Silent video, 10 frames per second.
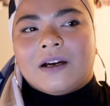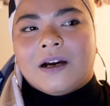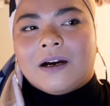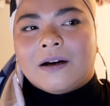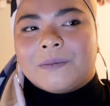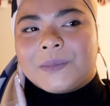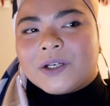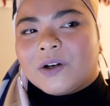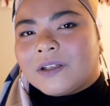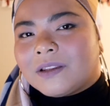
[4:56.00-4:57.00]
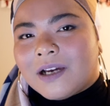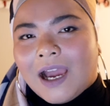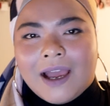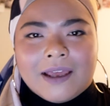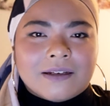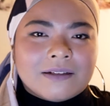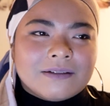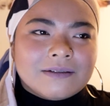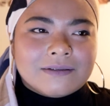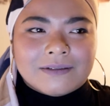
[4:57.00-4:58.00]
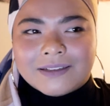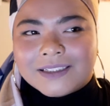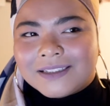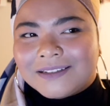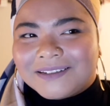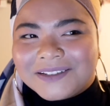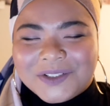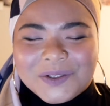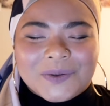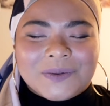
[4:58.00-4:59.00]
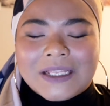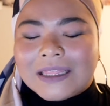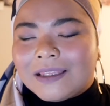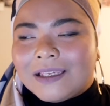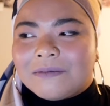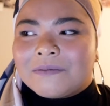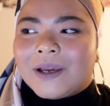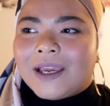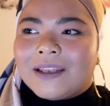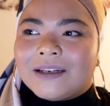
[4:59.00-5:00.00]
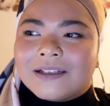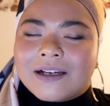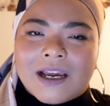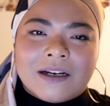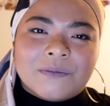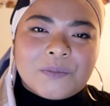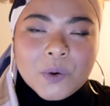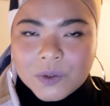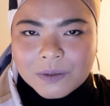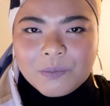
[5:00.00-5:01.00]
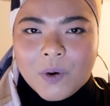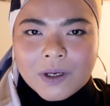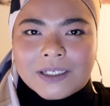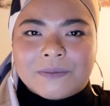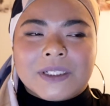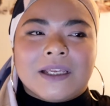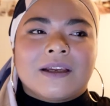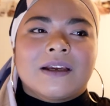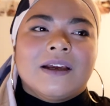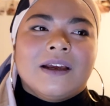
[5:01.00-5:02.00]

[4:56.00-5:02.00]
It got the heart and, you know, the theme, and it kind of post-apocalyptic